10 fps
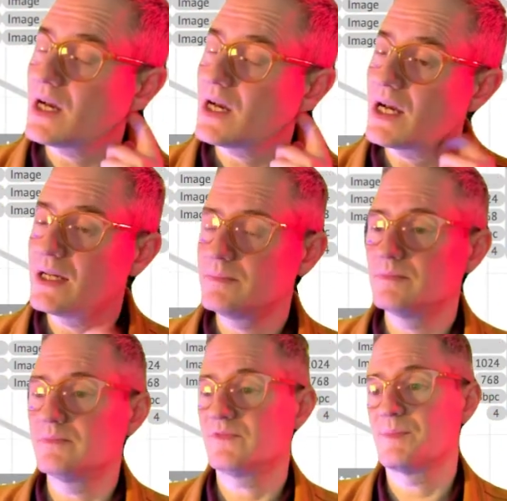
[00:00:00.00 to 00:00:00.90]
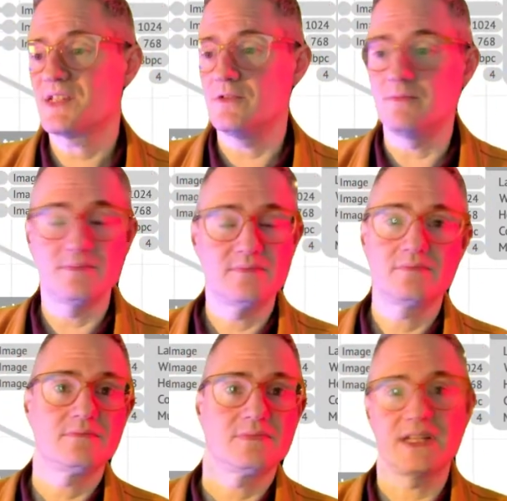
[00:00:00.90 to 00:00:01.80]
Zoom.
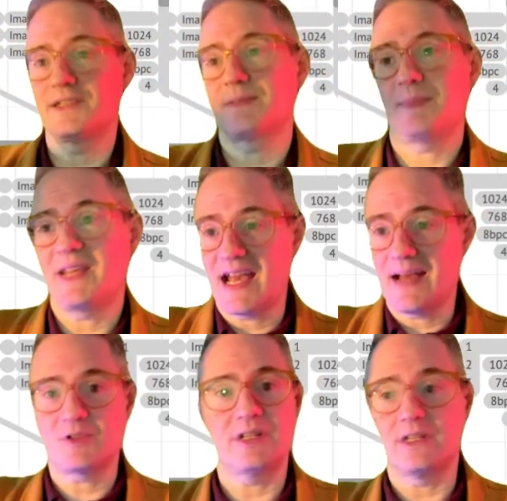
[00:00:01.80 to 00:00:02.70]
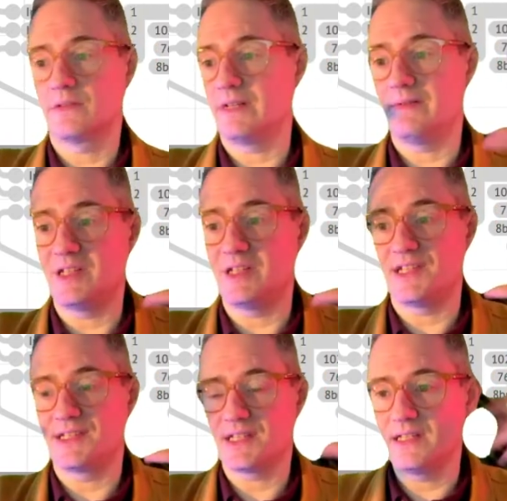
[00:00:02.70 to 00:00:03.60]
Like you'd just be capturing your grid of
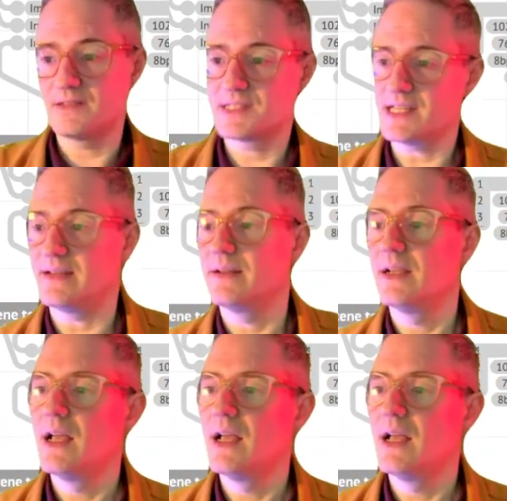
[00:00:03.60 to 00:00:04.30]
images and you'd see it.